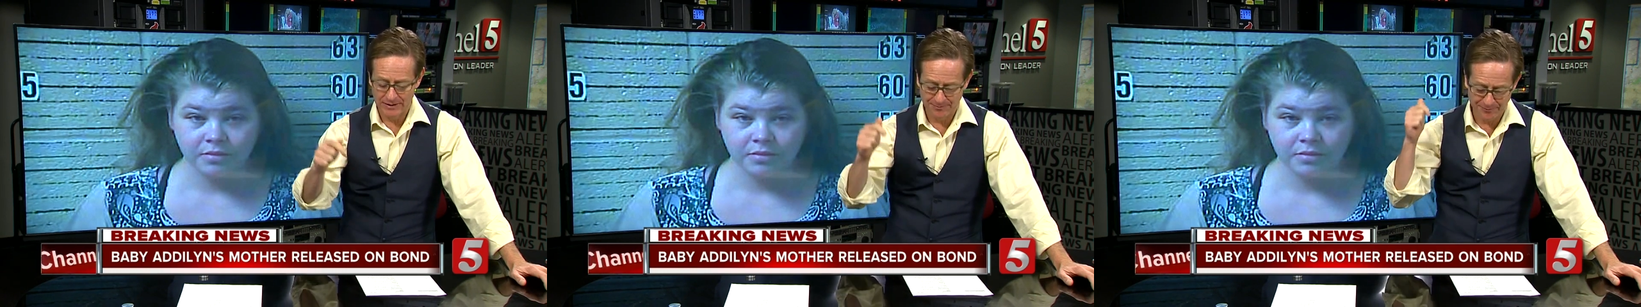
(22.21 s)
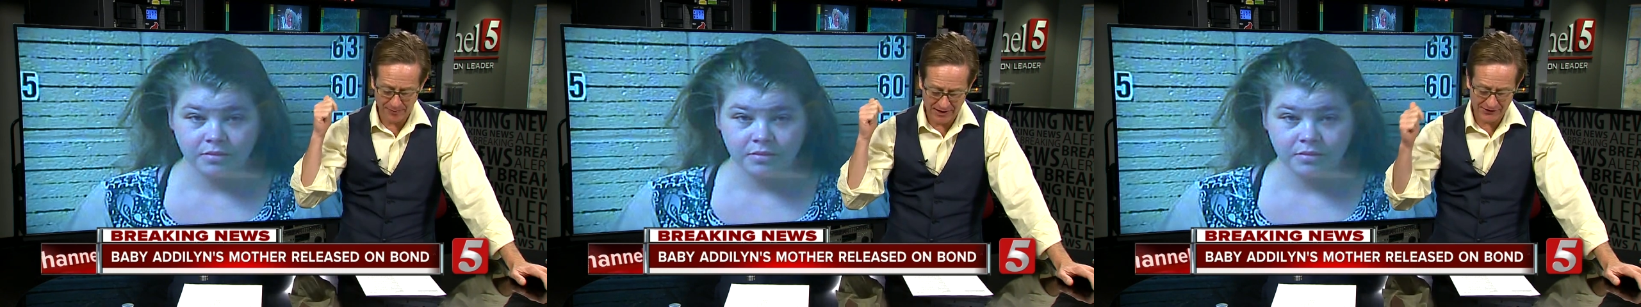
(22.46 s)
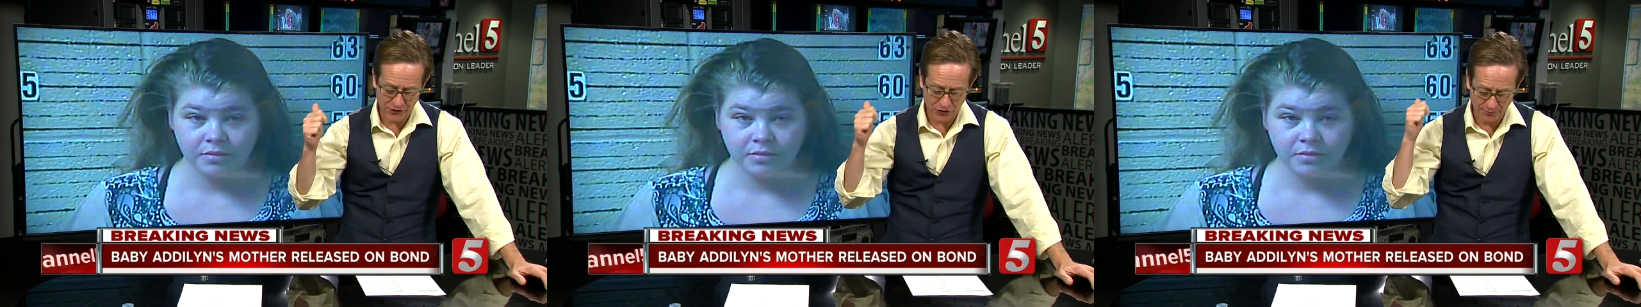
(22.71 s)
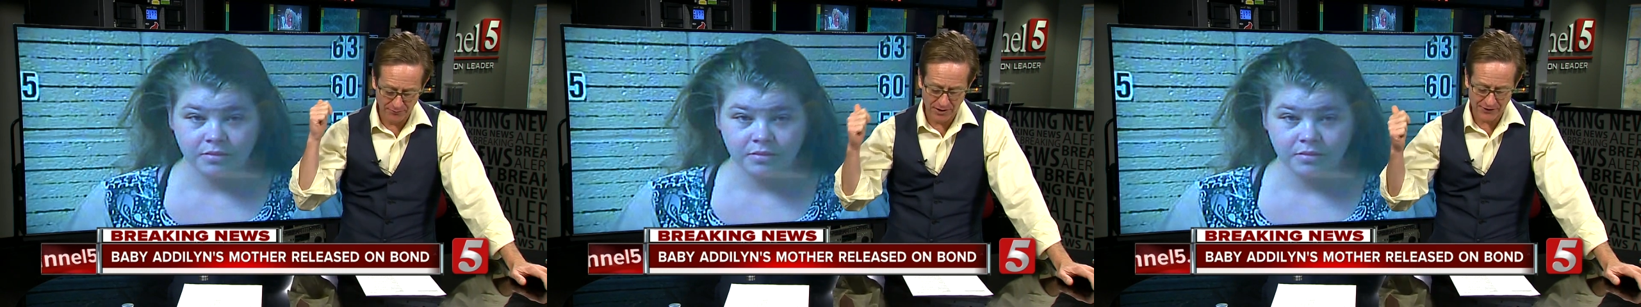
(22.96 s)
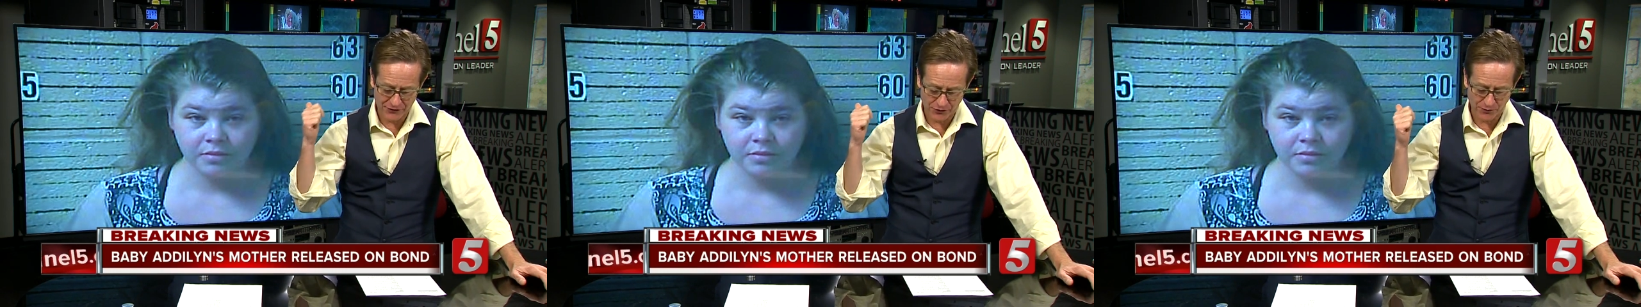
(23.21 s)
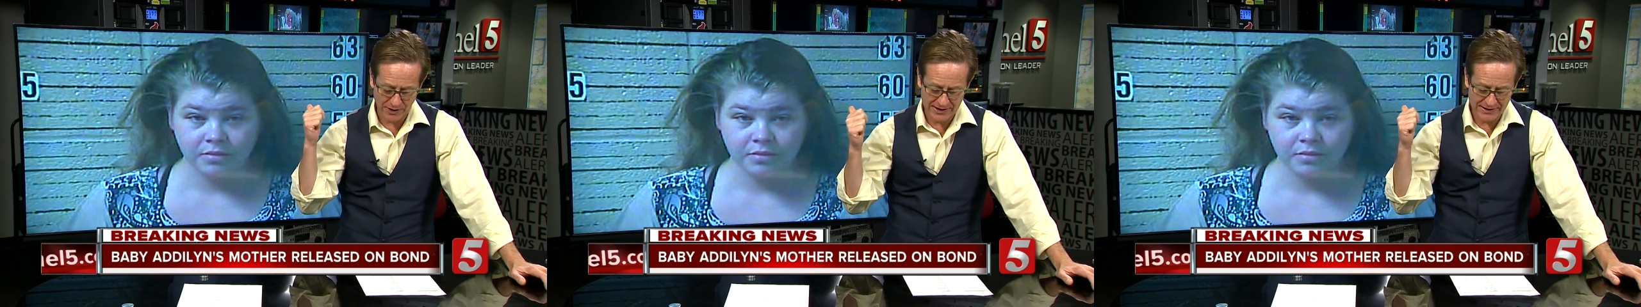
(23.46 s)
Speaker 1: but her mother,
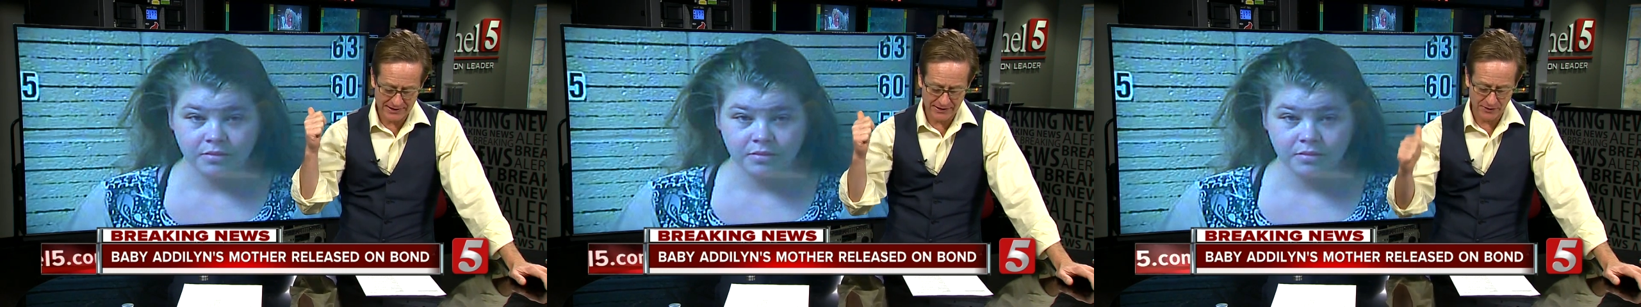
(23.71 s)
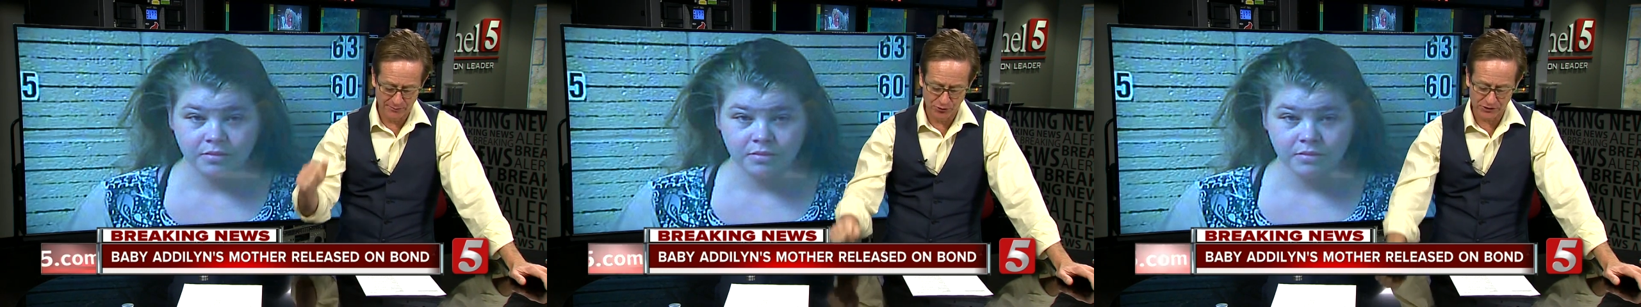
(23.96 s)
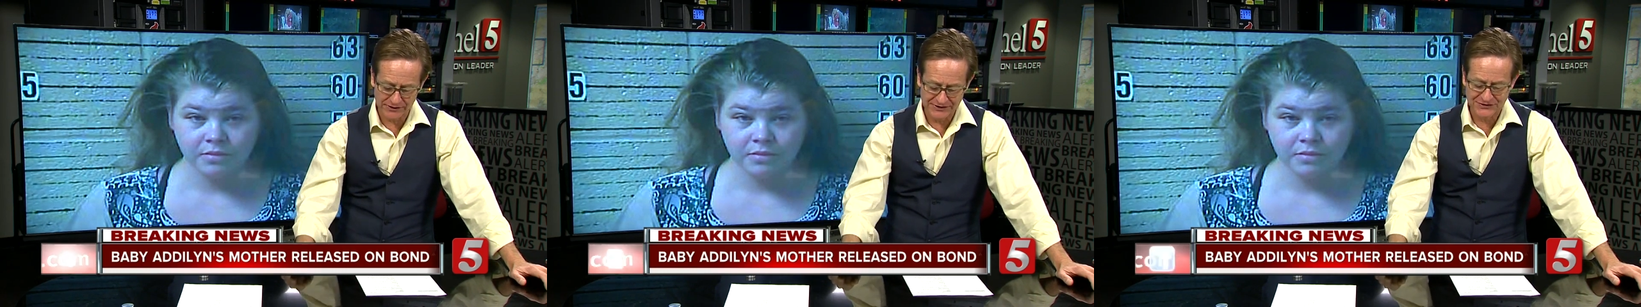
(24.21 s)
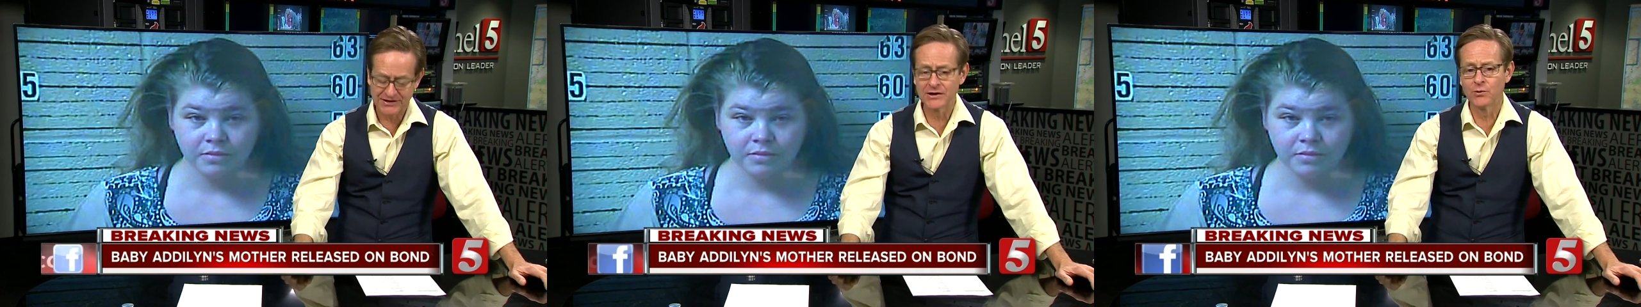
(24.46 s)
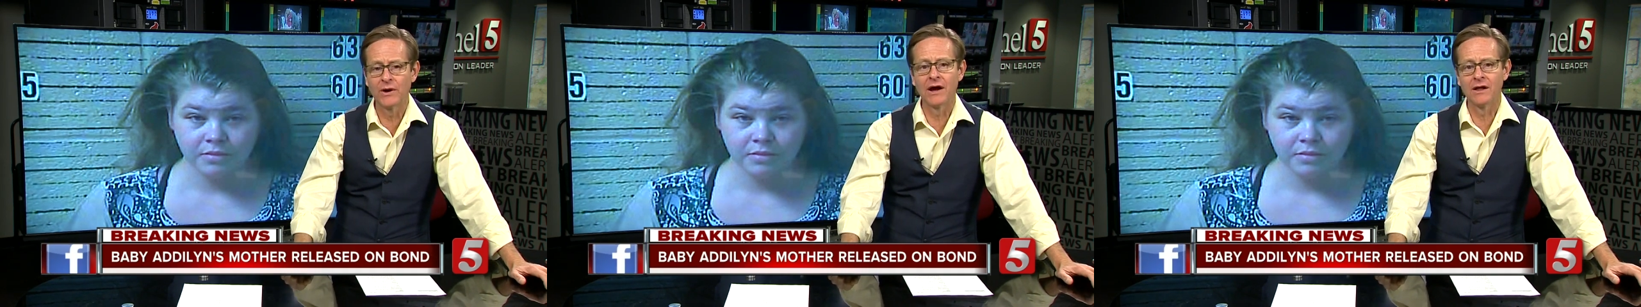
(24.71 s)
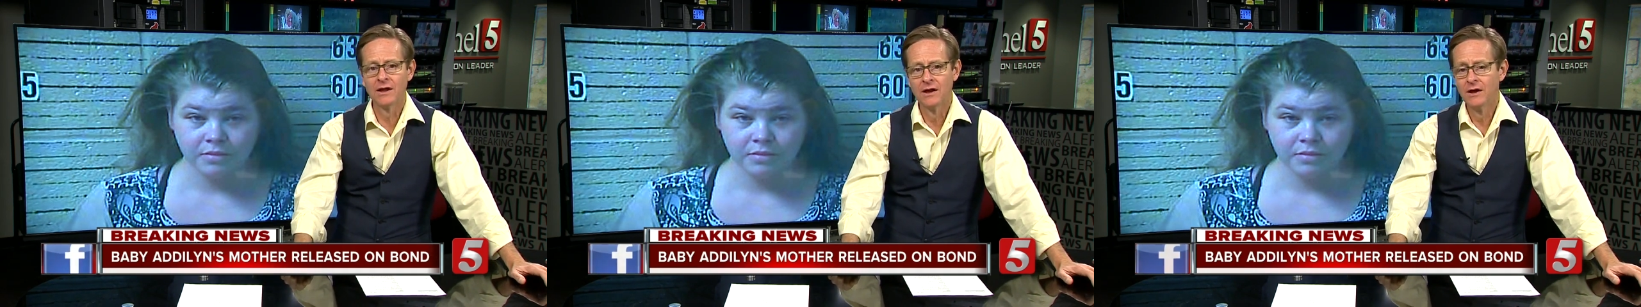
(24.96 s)
right here, Brooklyn Tidwell,